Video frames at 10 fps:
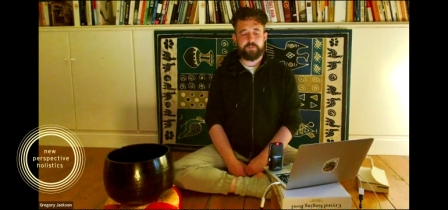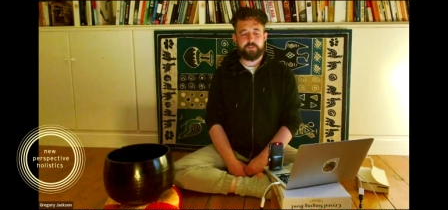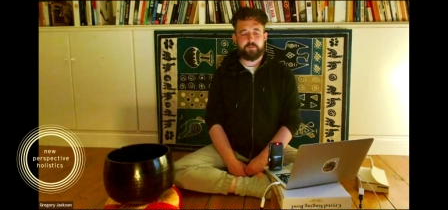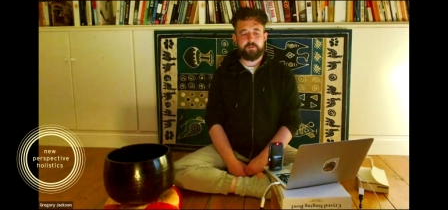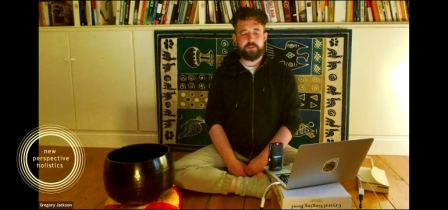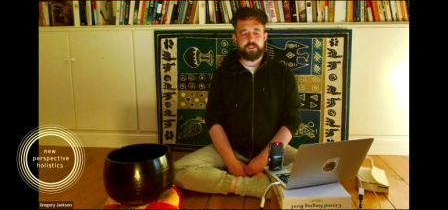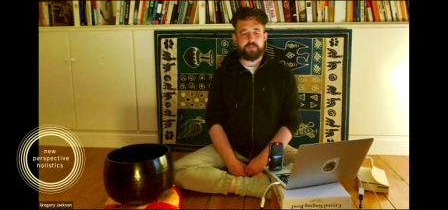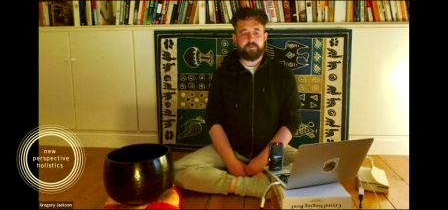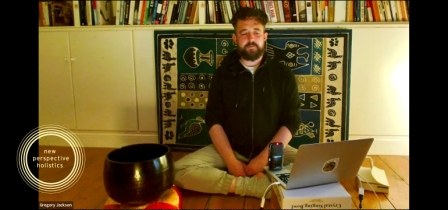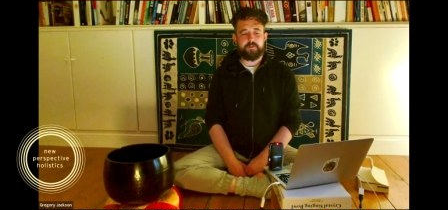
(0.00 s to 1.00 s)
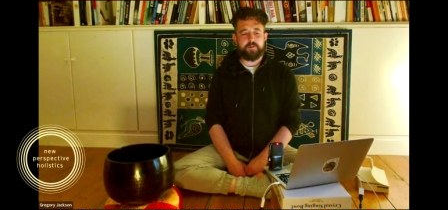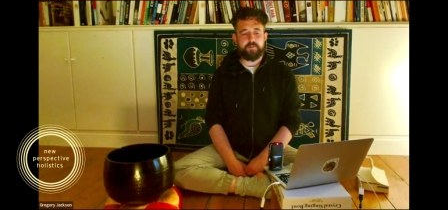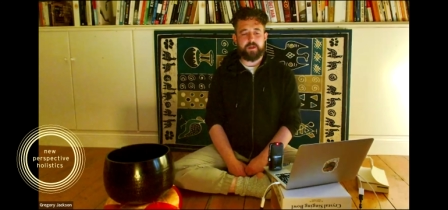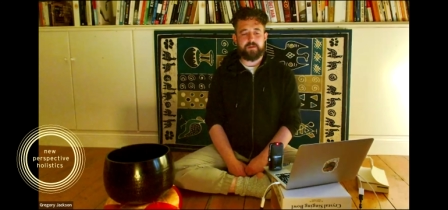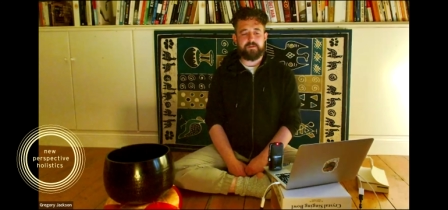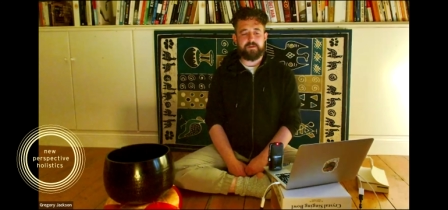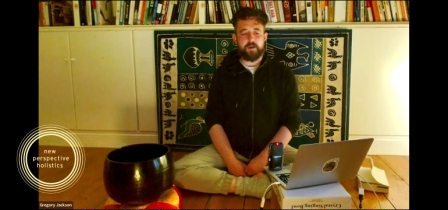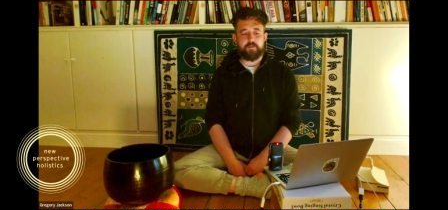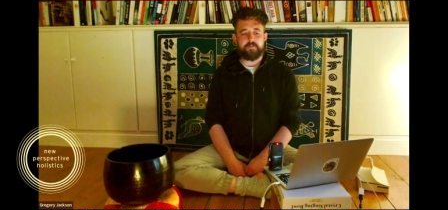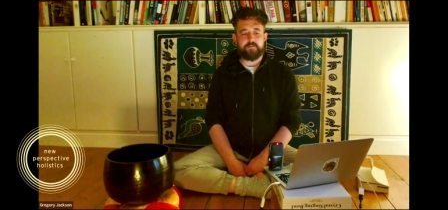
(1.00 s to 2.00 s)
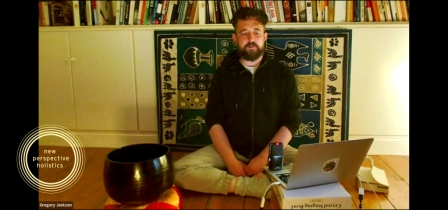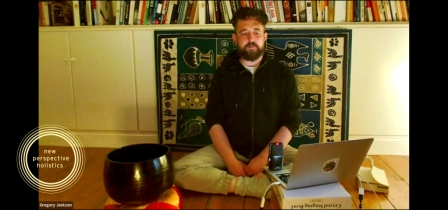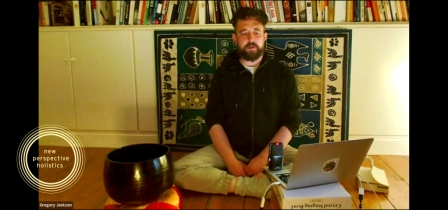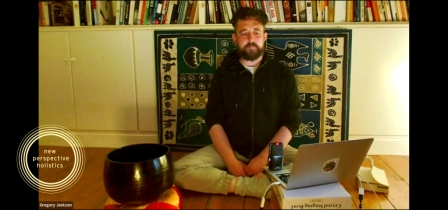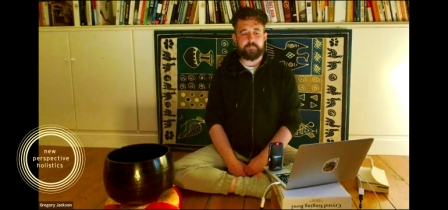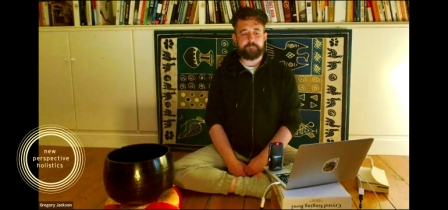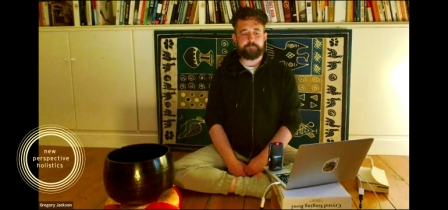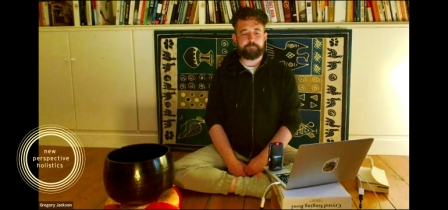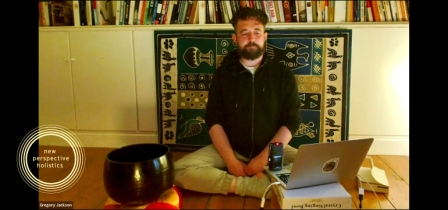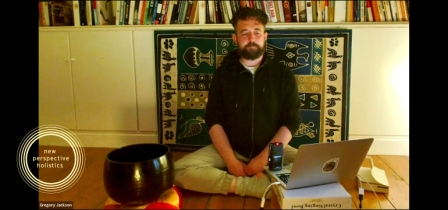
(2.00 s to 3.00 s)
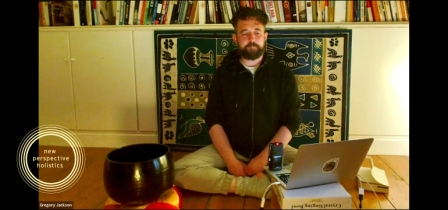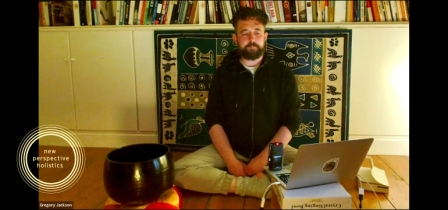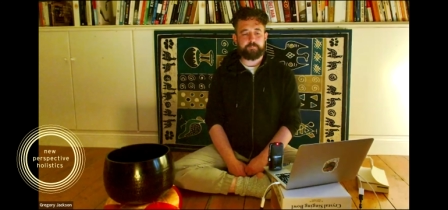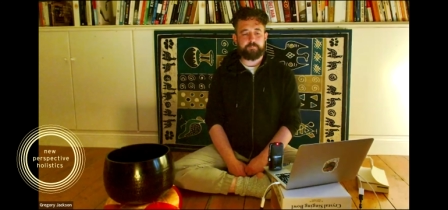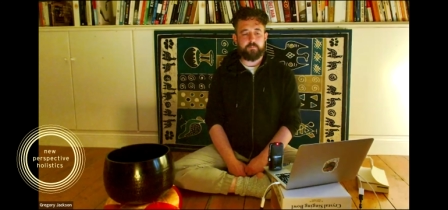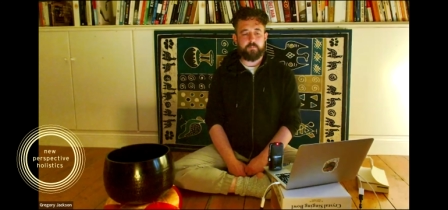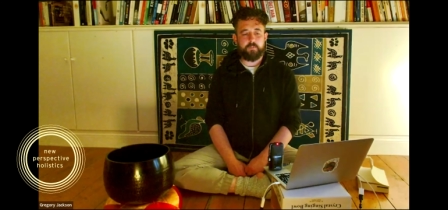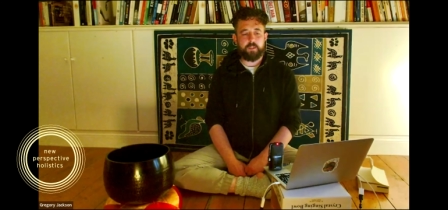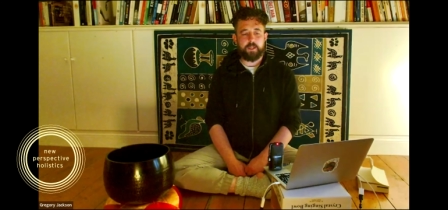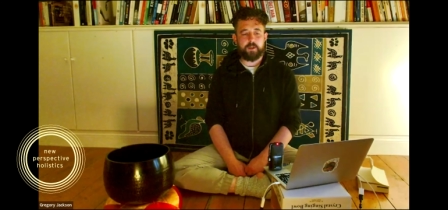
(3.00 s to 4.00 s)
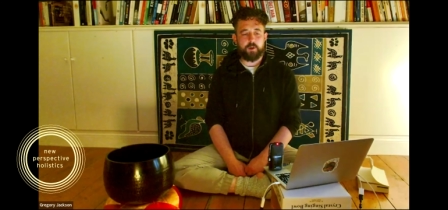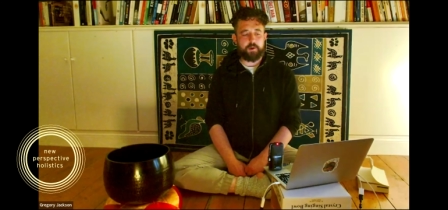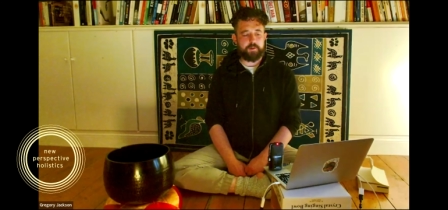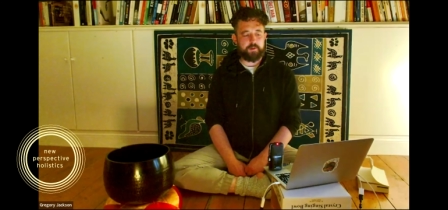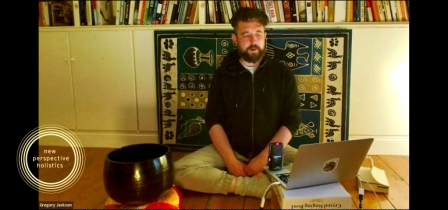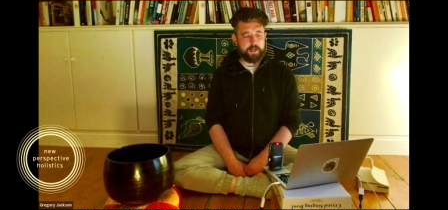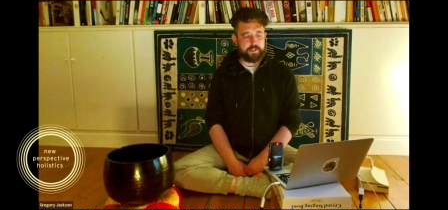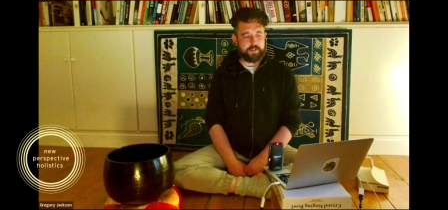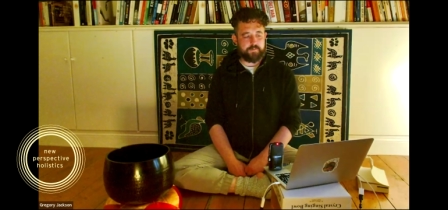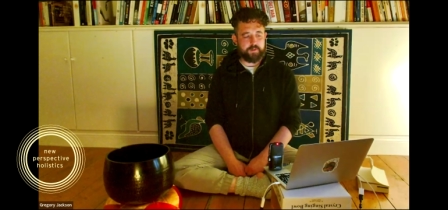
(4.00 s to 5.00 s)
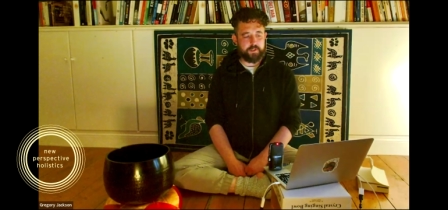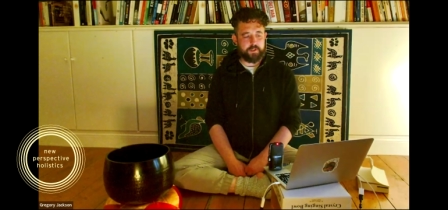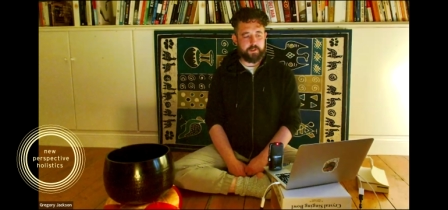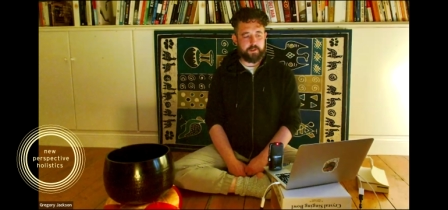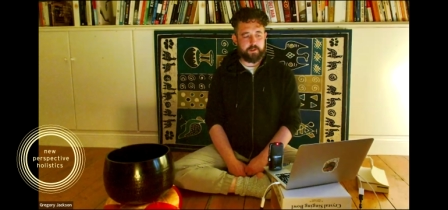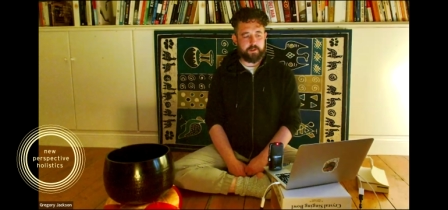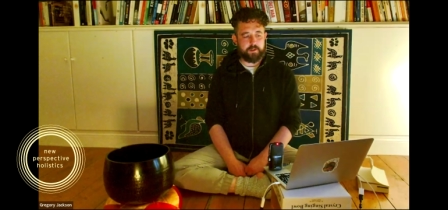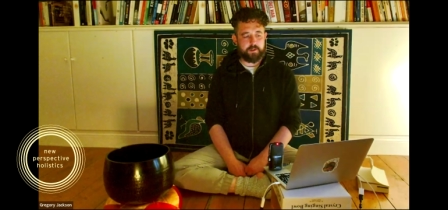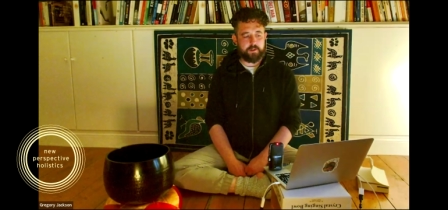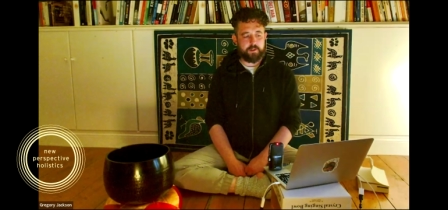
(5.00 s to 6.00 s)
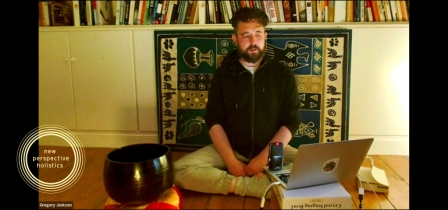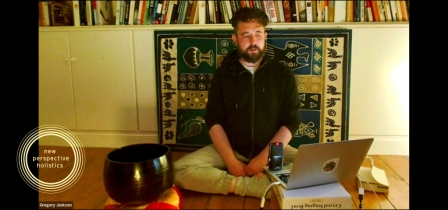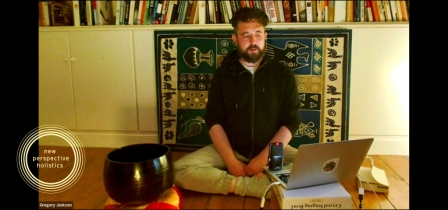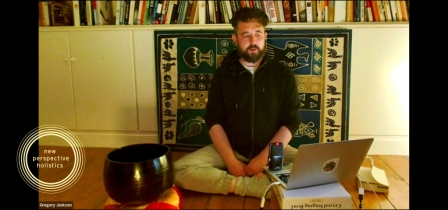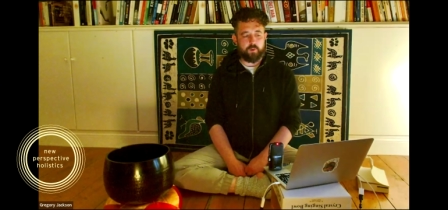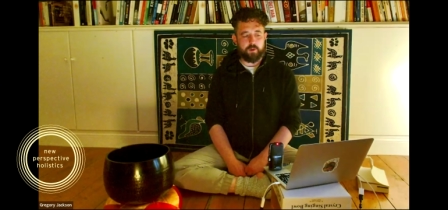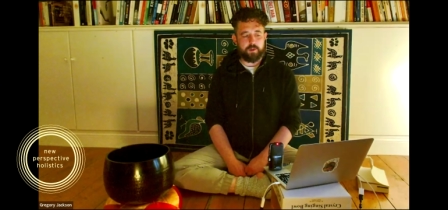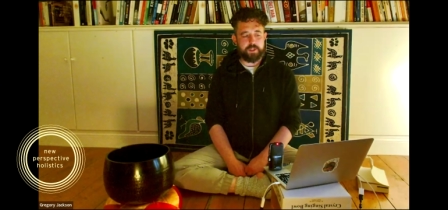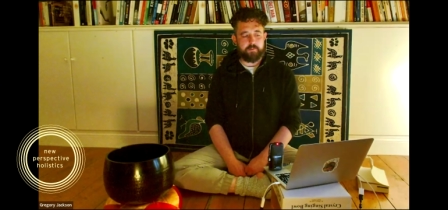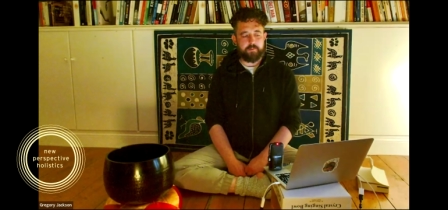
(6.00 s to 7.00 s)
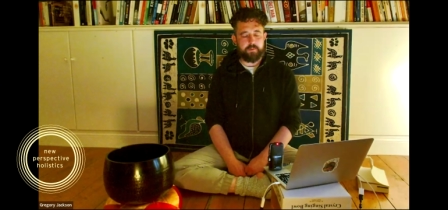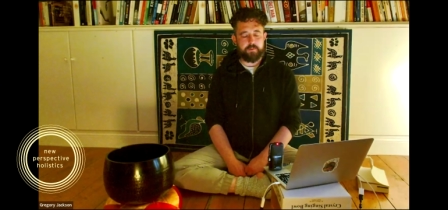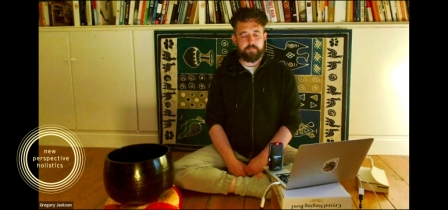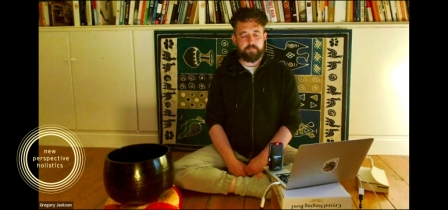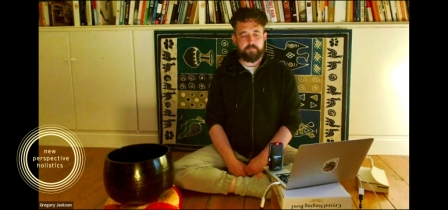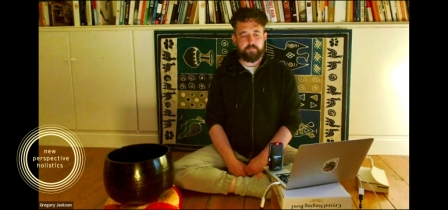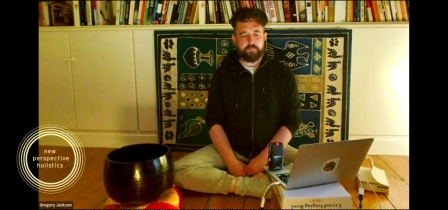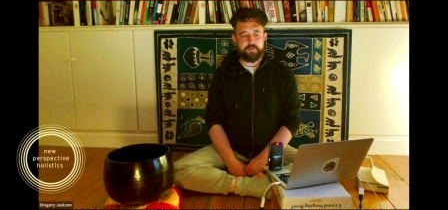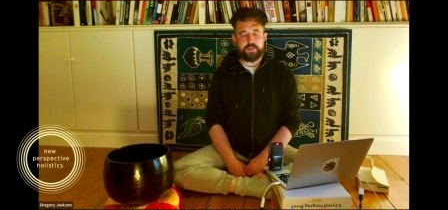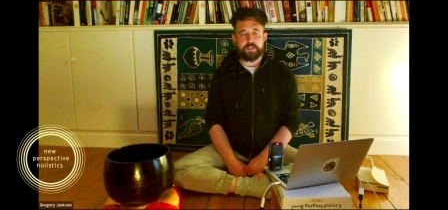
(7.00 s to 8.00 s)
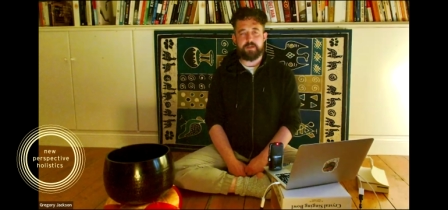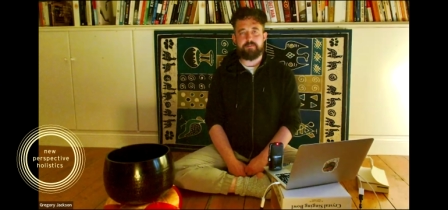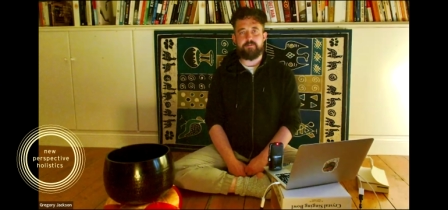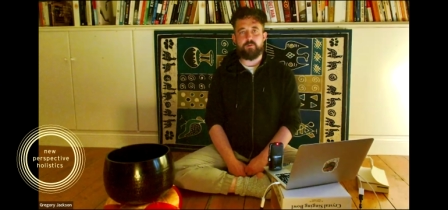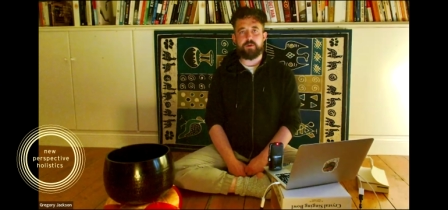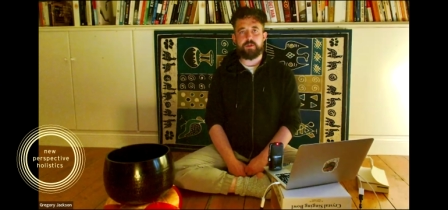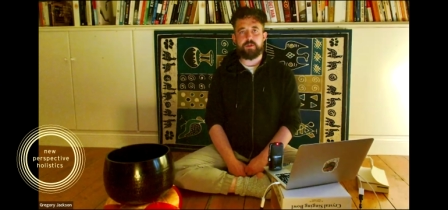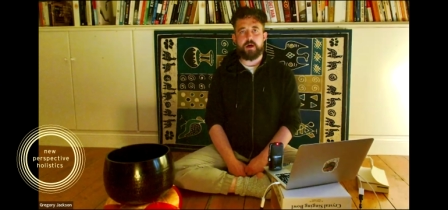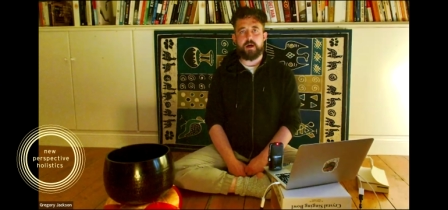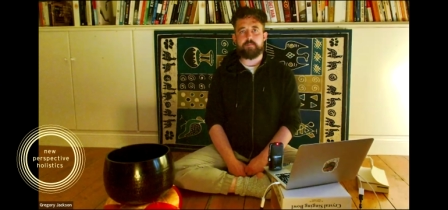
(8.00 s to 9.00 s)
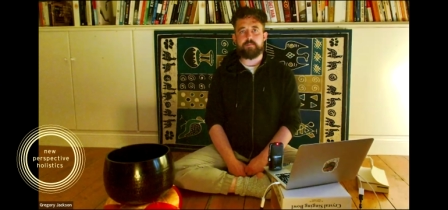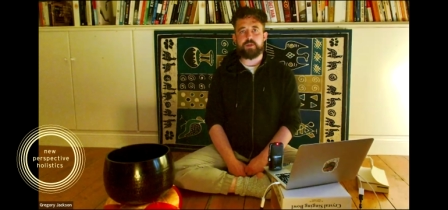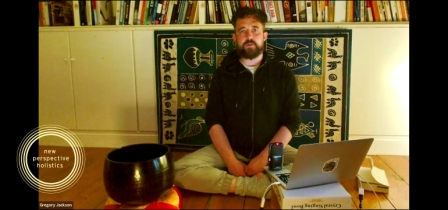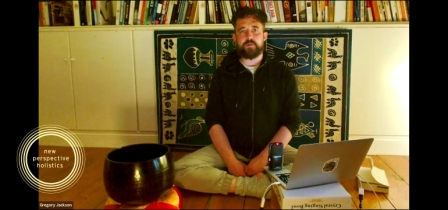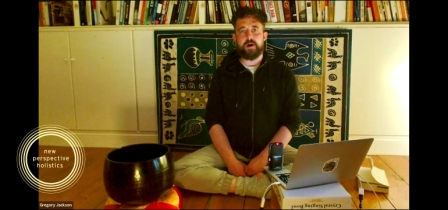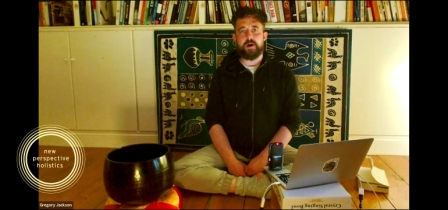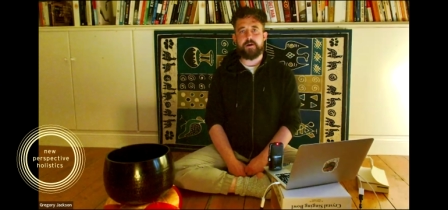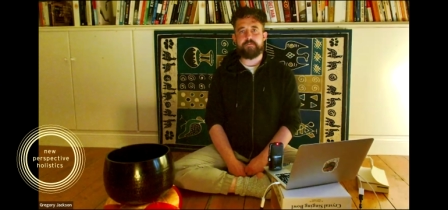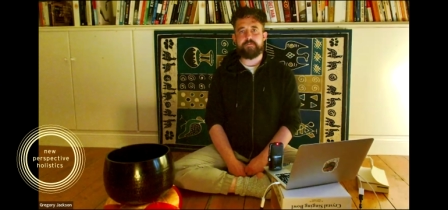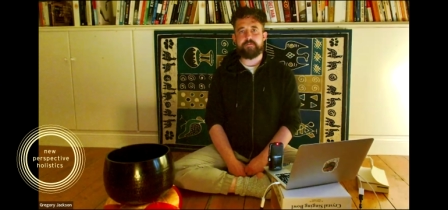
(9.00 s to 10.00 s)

So we'll just give it a few minutes now before we get going with the rest of the workshop, just to give everyone time to arrive.